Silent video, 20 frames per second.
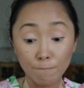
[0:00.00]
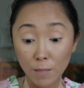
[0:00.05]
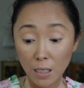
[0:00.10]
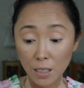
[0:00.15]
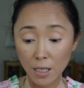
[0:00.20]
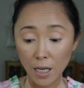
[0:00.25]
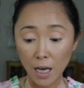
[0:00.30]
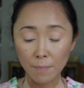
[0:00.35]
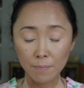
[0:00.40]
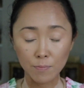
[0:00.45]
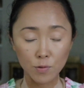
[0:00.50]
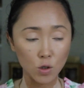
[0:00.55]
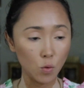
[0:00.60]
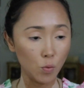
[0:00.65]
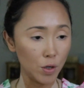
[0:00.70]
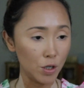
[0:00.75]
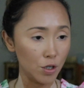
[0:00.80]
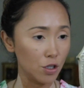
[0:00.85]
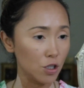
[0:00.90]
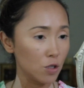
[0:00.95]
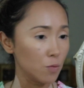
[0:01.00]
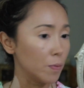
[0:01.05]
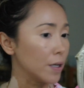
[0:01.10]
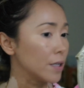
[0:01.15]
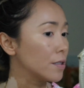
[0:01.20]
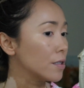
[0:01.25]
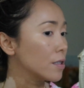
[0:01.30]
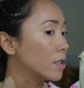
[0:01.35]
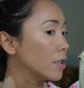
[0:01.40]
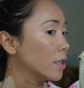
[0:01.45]
yeah, so we just
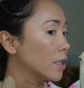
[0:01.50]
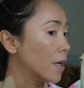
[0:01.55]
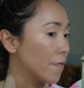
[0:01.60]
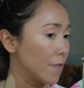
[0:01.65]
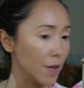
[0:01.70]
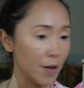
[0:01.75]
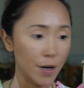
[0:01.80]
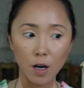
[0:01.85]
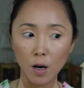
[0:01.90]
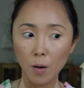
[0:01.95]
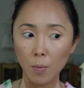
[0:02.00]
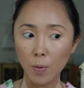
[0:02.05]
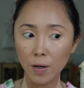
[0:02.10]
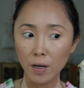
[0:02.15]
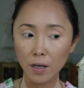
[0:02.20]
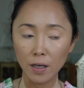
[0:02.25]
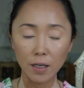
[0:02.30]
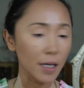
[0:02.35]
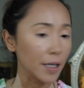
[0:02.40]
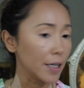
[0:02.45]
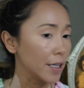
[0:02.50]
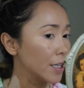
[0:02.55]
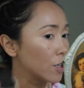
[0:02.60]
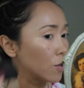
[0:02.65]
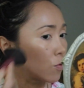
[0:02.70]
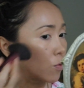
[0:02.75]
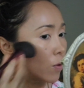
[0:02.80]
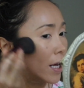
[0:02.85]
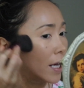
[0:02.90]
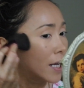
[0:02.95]
basically ended up getting
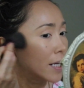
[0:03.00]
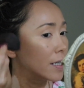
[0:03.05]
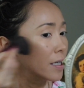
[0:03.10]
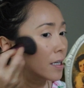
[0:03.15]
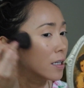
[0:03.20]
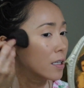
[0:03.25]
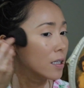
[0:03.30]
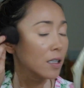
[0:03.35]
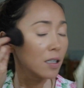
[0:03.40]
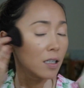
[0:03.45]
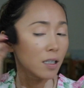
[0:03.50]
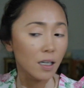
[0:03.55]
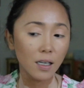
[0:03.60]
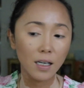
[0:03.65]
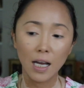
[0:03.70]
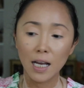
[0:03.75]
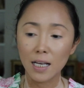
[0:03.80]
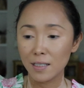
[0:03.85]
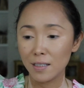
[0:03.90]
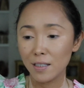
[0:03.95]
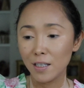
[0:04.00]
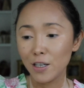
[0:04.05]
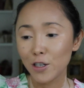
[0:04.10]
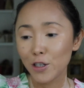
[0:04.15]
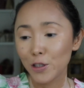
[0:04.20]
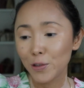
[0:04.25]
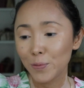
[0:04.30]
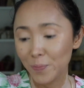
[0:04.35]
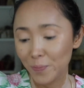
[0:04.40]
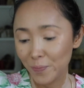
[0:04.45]
Red last
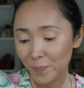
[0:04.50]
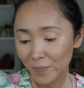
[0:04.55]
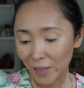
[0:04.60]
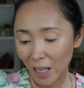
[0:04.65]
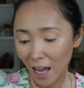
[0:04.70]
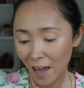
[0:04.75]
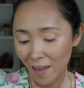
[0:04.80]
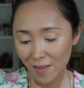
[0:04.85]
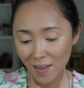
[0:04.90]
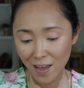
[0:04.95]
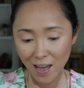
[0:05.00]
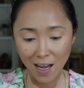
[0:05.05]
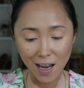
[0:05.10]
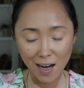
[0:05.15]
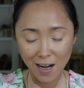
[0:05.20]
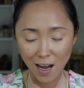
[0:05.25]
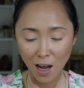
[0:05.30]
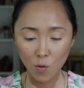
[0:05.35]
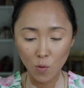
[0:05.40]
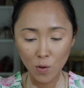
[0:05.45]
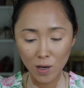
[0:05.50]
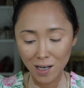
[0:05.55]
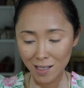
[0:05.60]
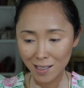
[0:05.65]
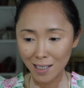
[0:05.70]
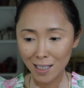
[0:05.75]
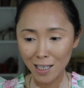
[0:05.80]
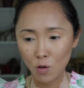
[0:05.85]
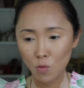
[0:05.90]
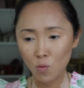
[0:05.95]
year. And then I want to
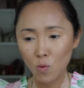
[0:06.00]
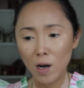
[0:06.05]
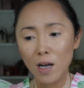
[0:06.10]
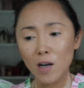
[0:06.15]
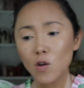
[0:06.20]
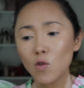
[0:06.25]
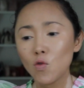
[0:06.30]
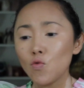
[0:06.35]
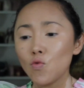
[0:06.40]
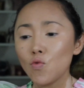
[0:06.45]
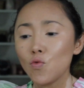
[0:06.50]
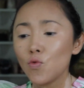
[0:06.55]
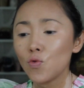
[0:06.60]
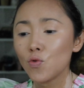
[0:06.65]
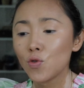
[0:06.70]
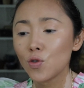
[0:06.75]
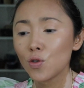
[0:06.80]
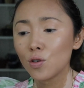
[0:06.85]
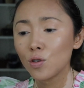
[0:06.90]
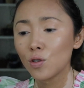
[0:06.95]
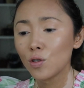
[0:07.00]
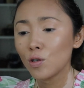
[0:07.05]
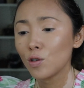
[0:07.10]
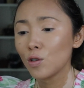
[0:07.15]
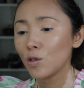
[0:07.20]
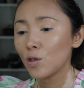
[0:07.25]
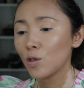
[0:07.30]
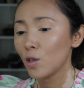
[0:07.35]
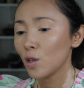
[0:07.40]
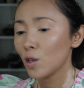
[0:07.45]
say around,
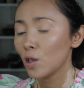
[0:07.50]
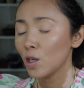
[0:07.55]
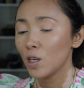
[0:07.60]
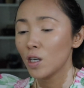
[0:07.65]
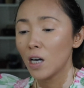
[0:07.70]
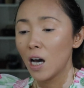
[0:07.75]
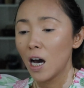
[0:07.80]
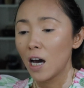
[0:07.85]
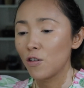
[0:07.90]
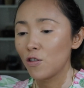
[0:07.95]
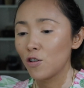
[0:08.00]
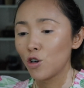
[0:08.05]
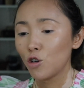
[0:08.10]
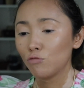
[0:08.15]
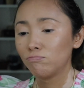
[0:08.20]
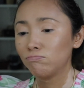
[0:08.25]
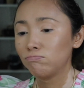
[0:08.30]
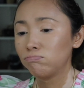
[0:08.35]
I don't know,